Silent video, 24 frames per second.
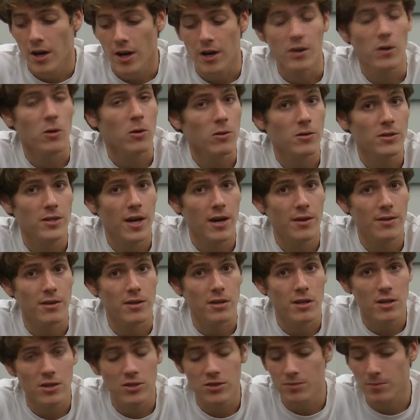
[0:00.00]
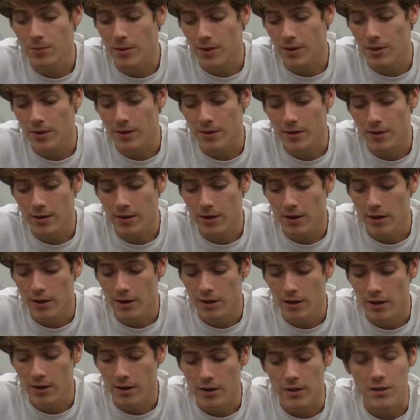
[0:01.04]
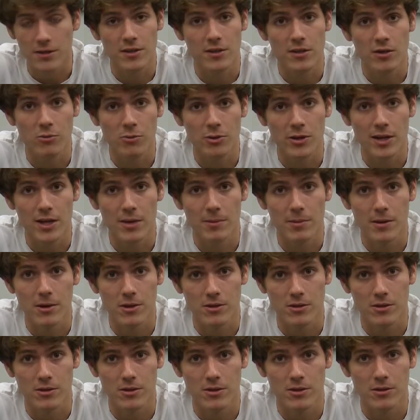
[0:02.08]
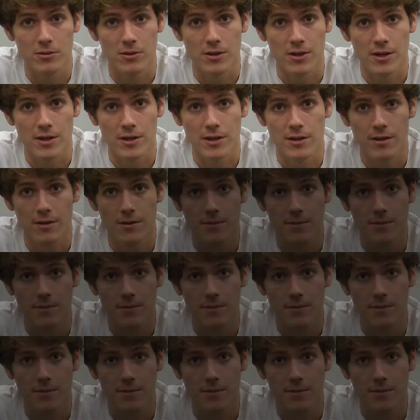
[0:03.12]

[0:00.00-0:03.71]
and hold down the larger button until a reading appears on the screen.